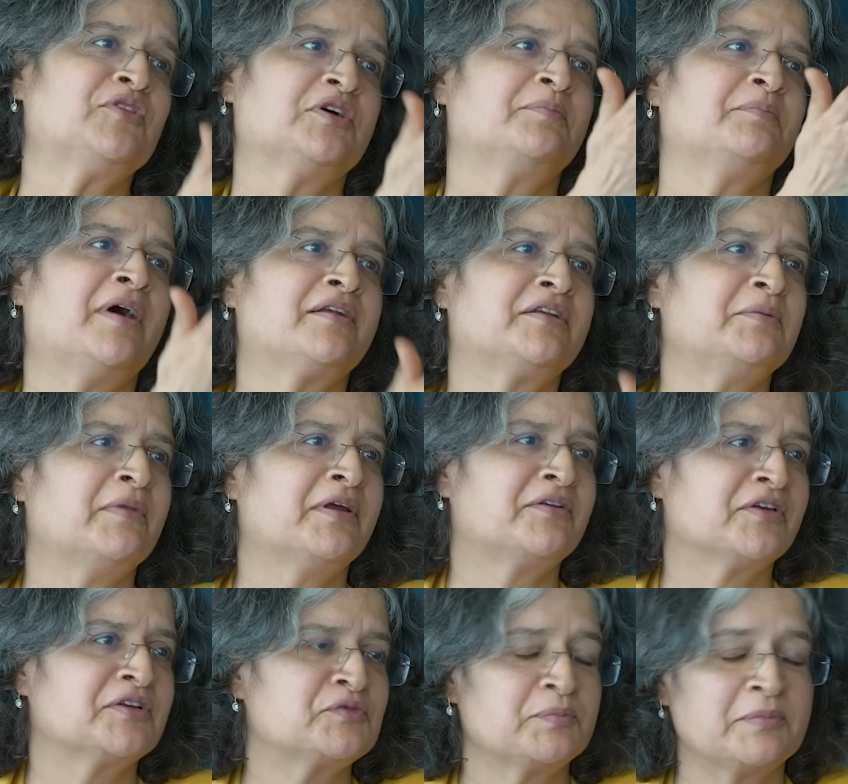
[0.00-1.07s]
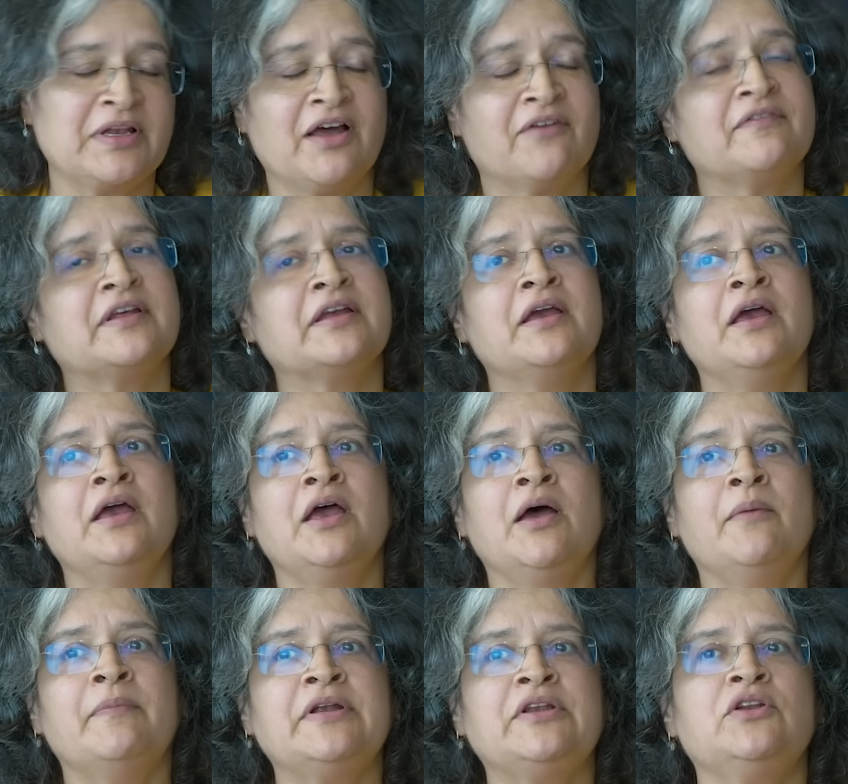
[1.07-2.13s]
third party metrics would be lovely.
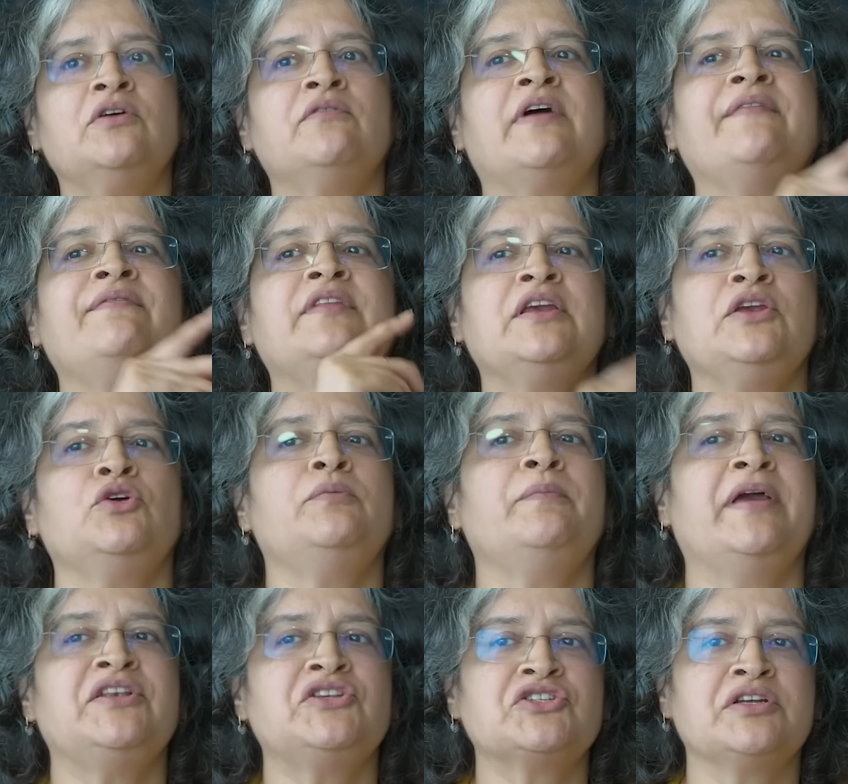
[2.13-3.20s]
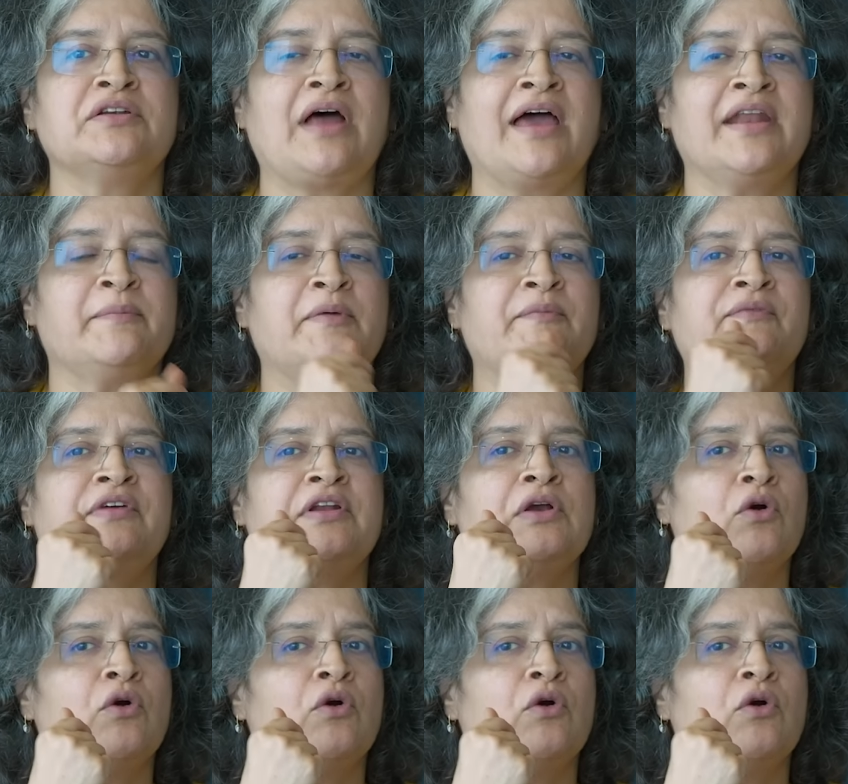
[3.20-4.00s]
But you know, one thing you'd mentioned, I remember when